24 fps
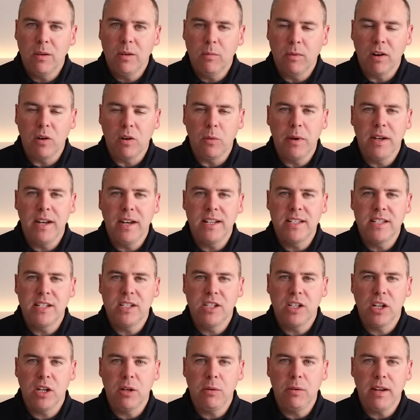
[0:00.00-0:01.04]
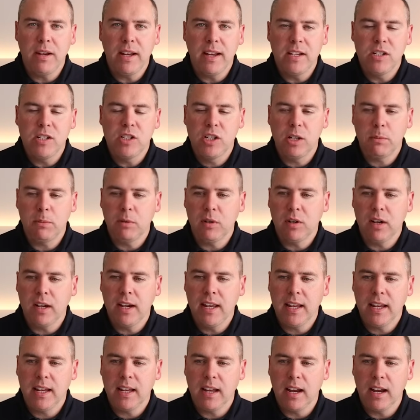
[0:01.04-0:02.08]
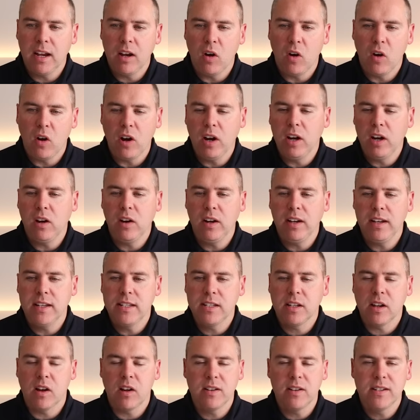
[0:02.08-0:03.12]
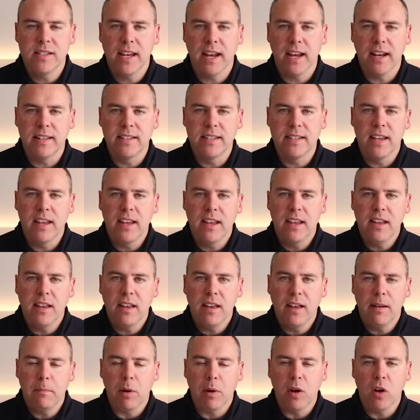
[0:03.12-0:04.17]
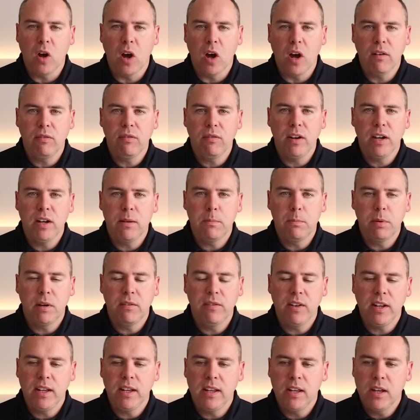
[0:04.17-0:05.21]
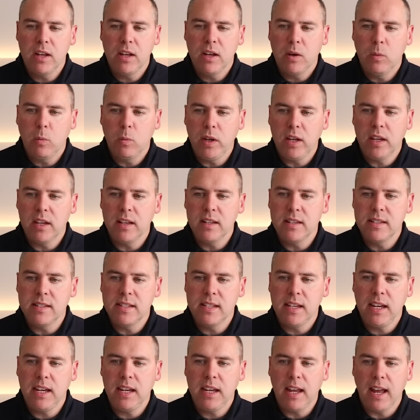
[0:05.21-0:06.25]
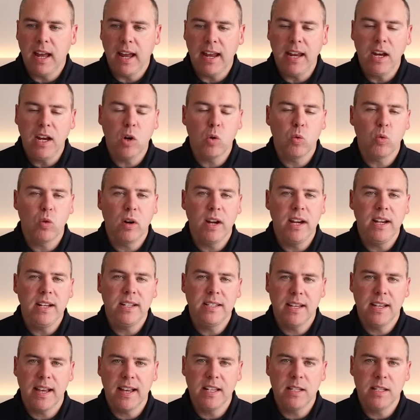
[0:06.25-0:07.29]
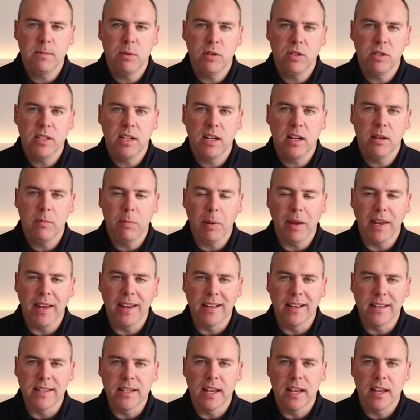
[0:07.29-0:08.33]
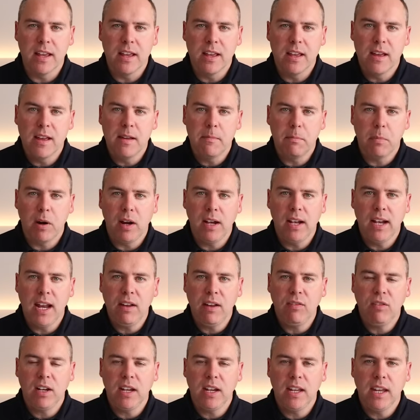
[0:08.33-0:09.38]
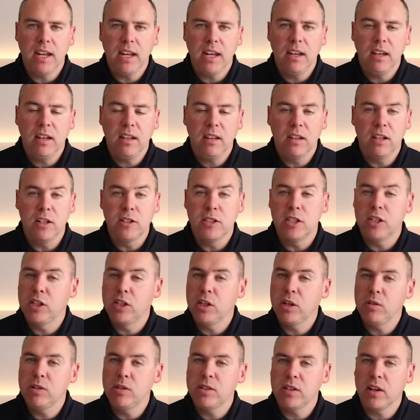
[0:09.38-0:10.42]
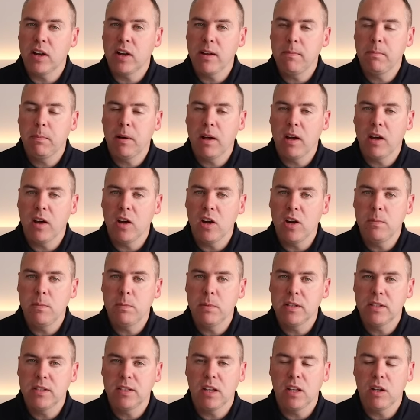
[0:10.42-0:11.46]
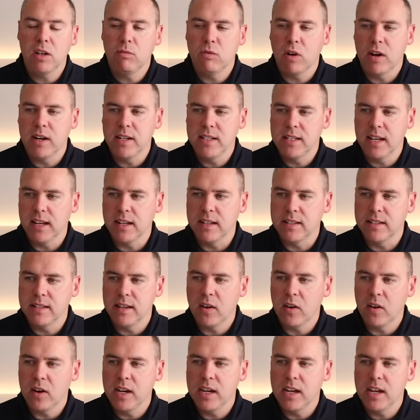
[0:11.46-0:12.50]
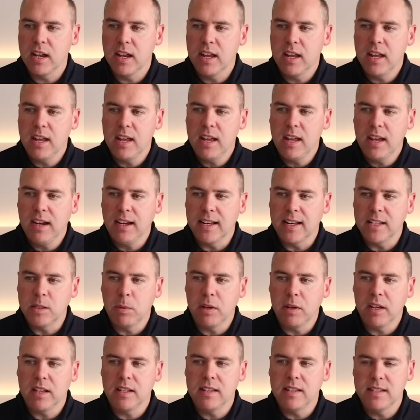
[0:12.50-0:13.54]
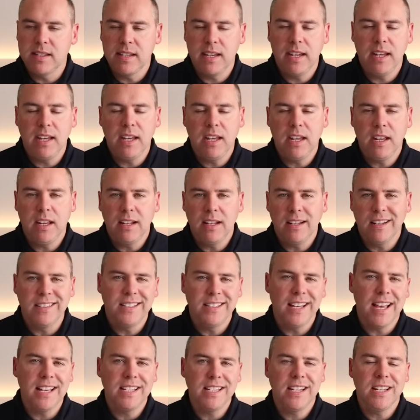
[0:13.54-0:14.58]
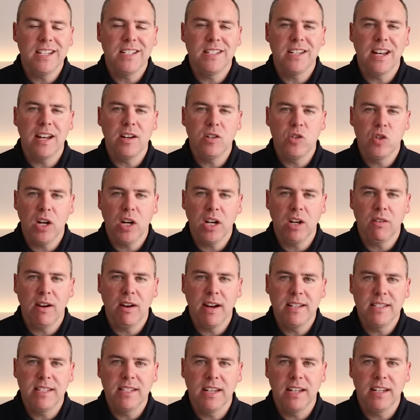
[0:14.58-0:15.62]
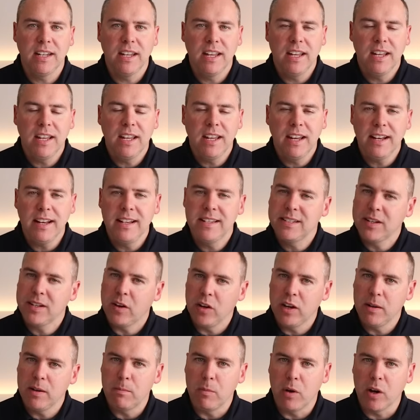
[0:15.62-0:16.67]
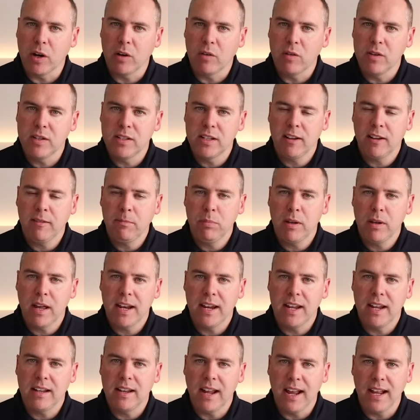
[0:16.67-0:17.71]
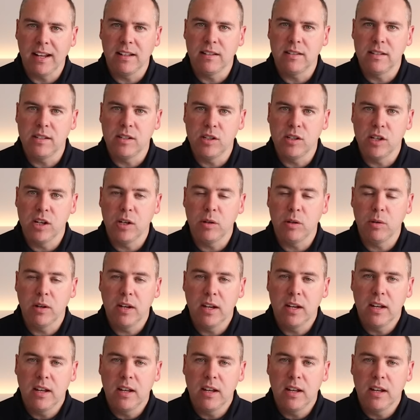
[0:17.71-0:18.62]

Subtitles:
Well, all we need to do is double click and highlight this content. And by hovering above it, we can see a create task button appears. By left clicking, the to-do sidebar opens on the right hand side. And as we can see, the task is now generated inside of Microsoft Planner and to-do.